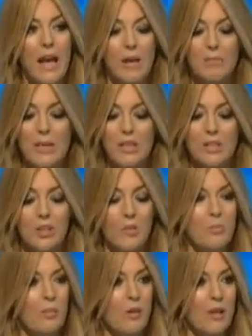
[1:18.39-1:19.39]
and mini
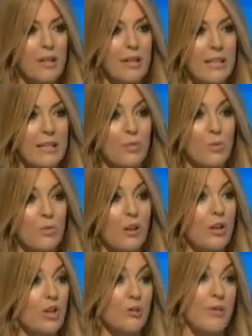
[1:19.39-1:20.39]
supermarkets or
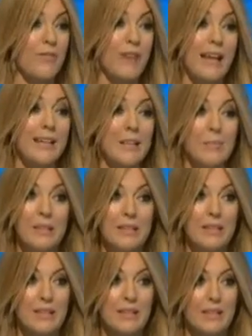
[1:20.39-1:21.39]
luxury flats are
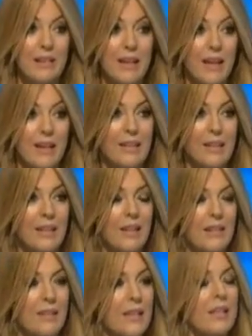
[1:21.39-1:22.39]
built instead
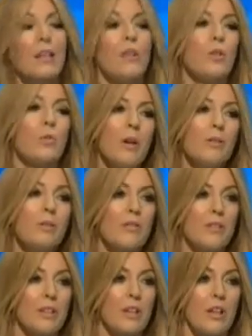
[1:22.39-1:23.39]
are seeing the local post
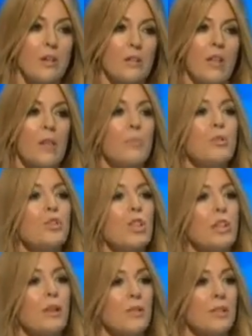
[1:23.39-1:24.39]
office close and then the butcher
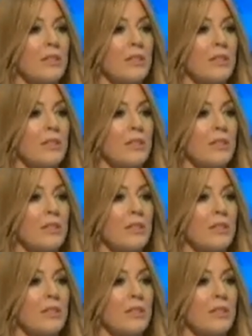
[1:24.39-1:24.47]
closes